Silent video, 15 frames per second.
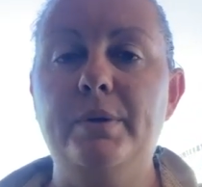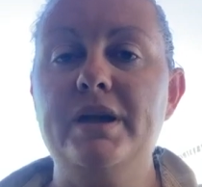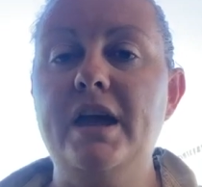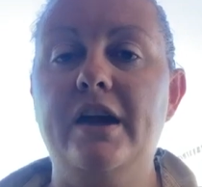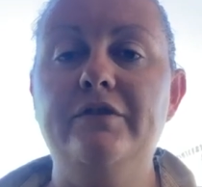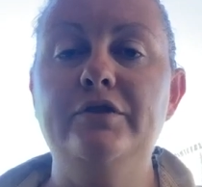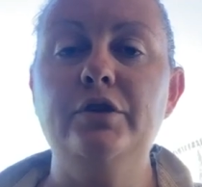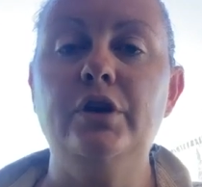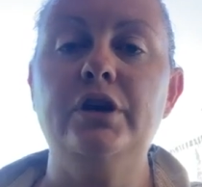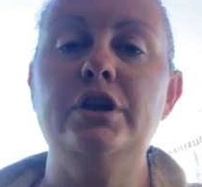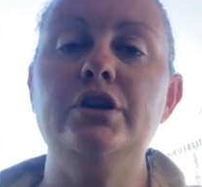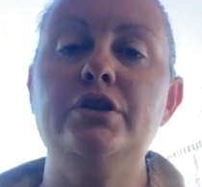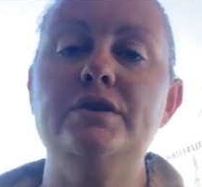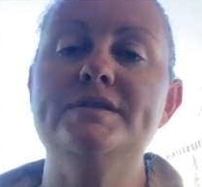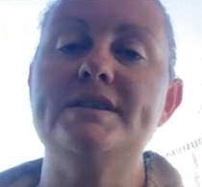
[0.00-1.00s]
but yeah, if you're going
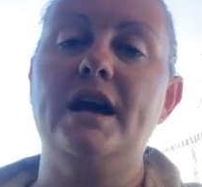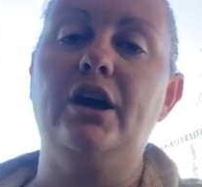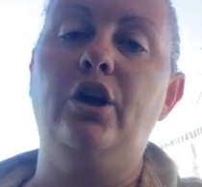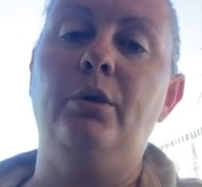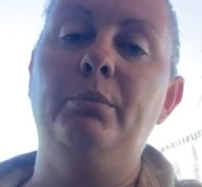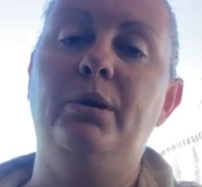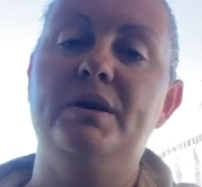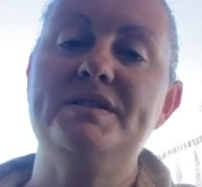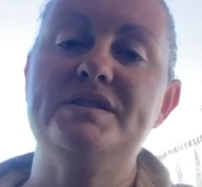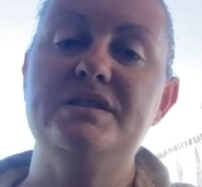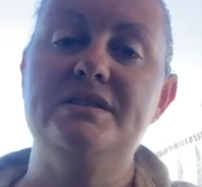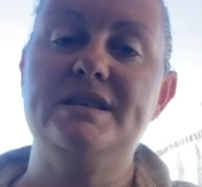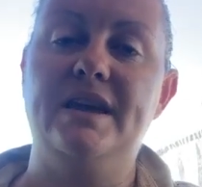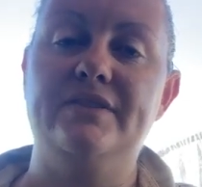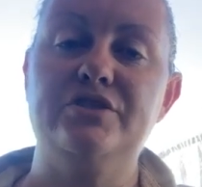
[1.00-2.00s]
to use that
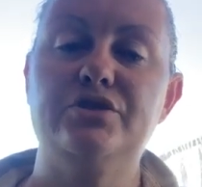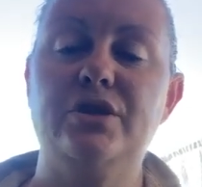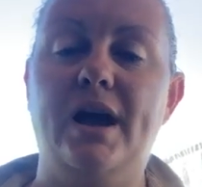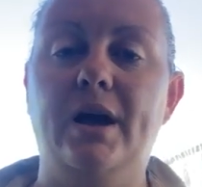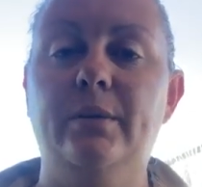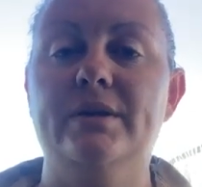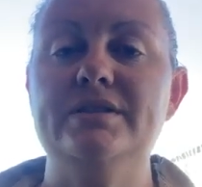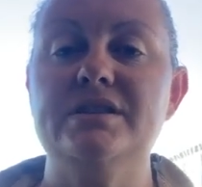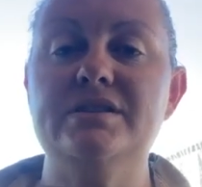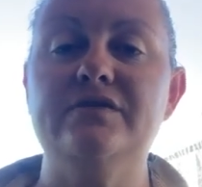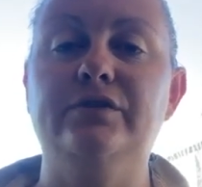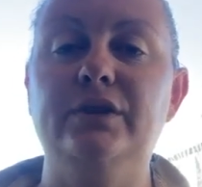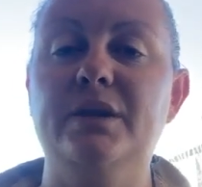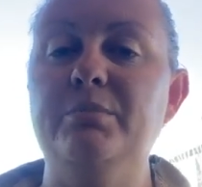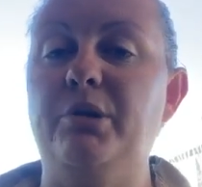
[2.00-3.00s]
compost down the track once it's
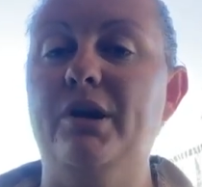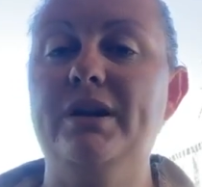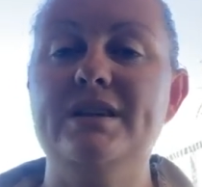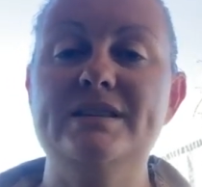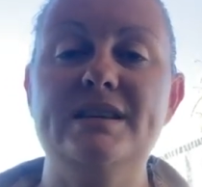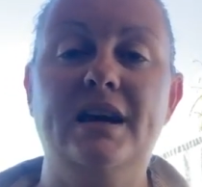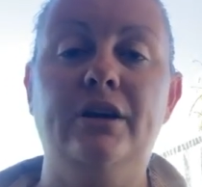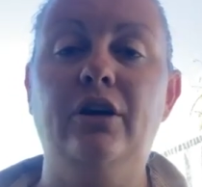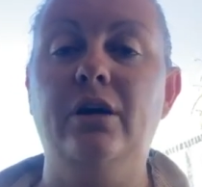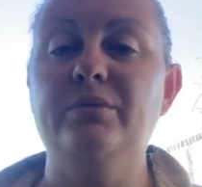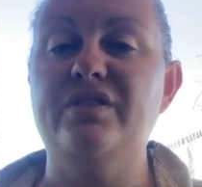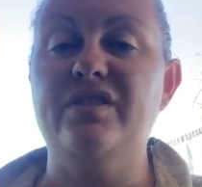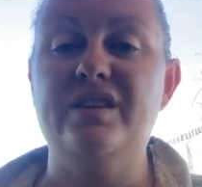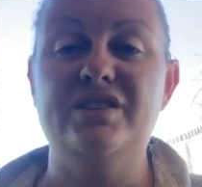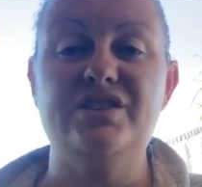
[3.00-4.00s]
fully broken down, I
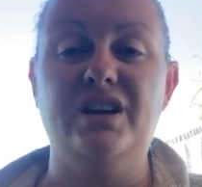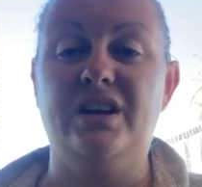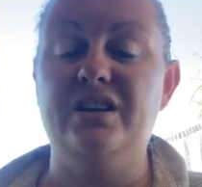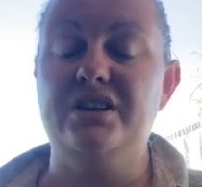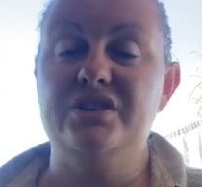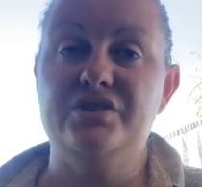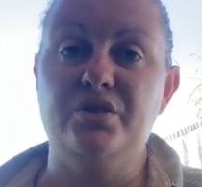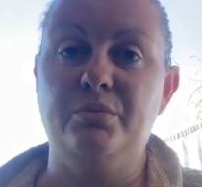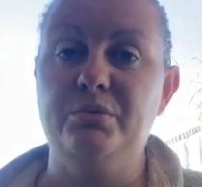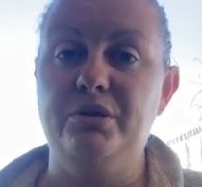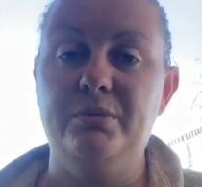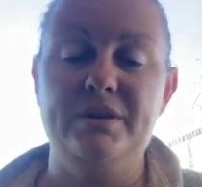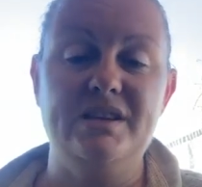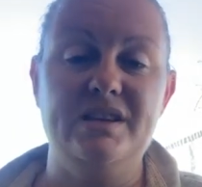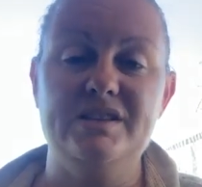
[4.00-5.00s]
would think chucking your chook
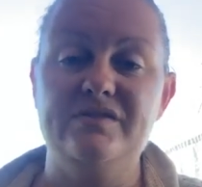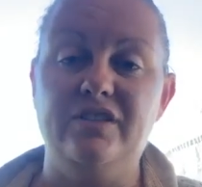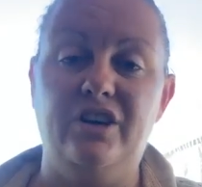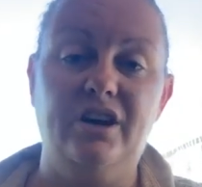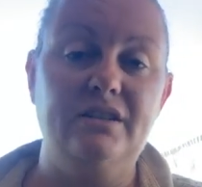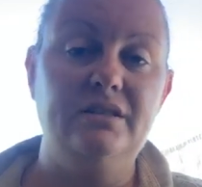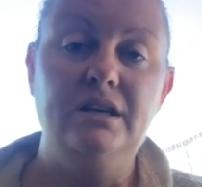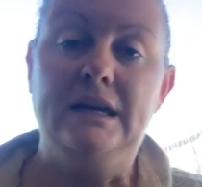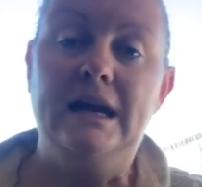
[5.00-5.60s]
poo in there's fine.